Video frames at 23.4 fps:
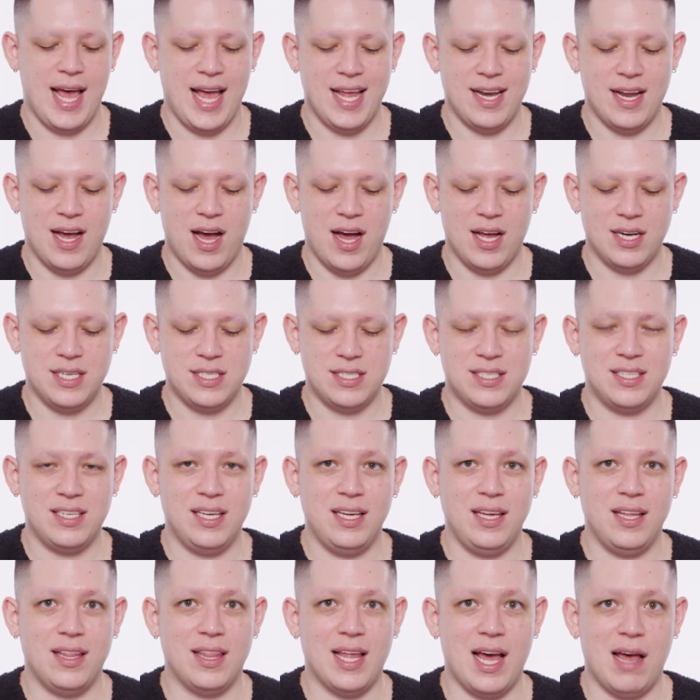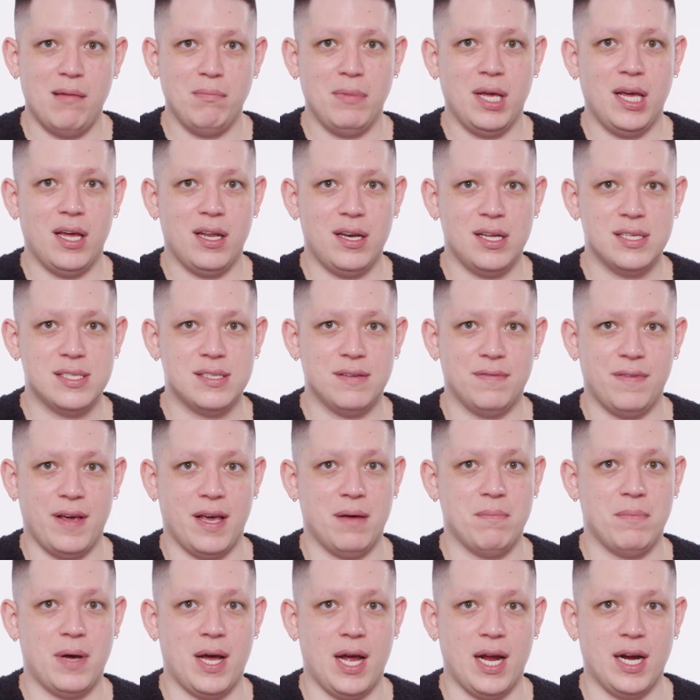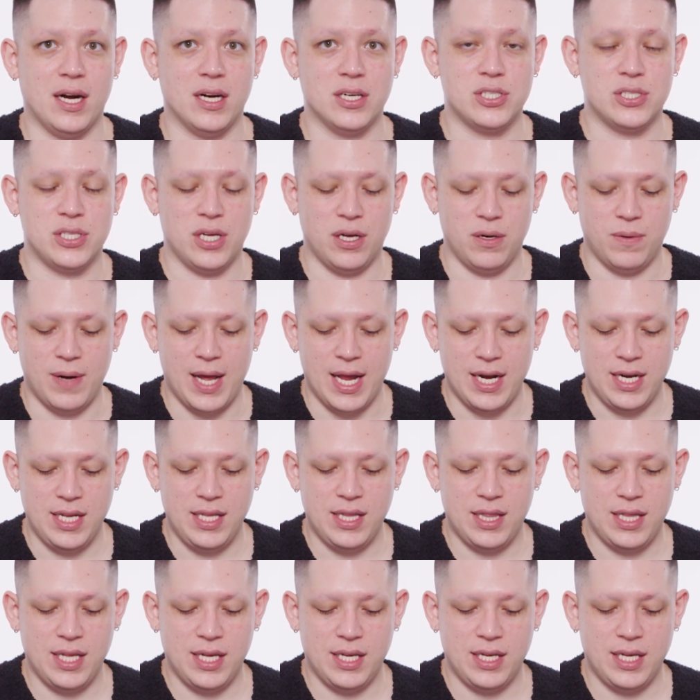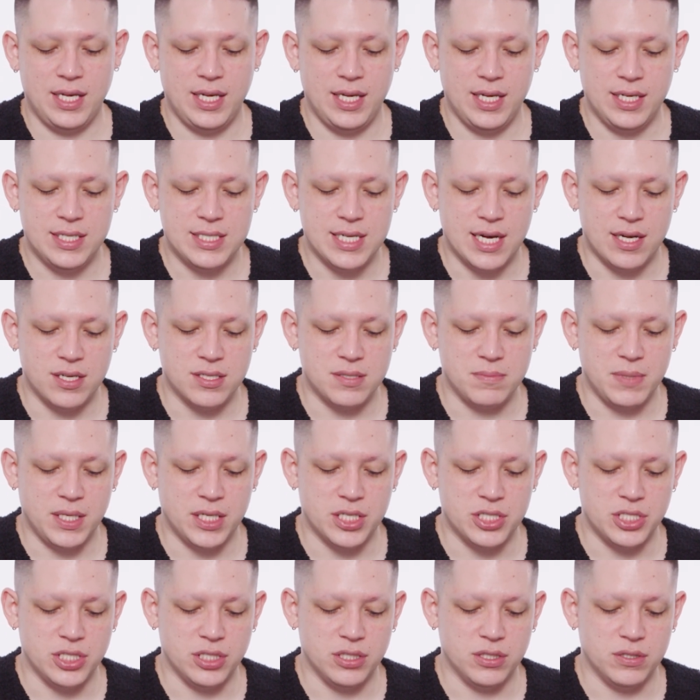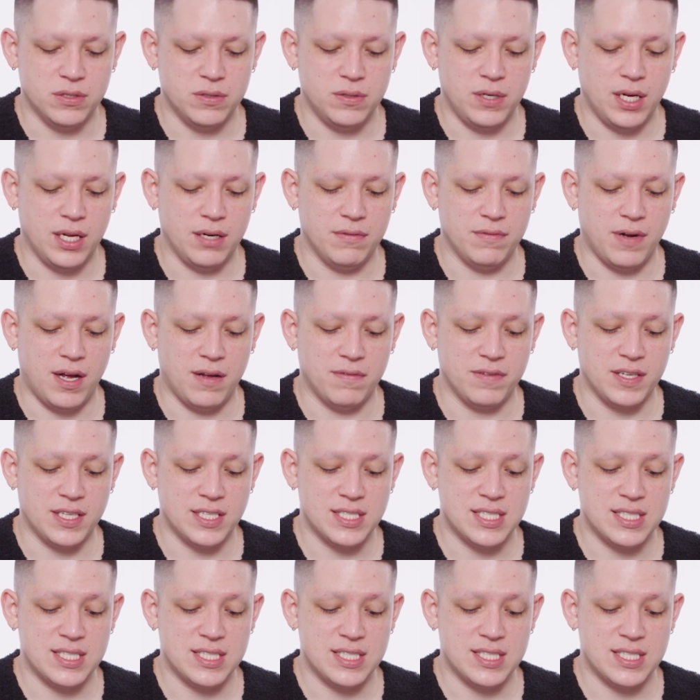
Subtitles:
And honestly, that man is a vampire. So anything he tells me to do involving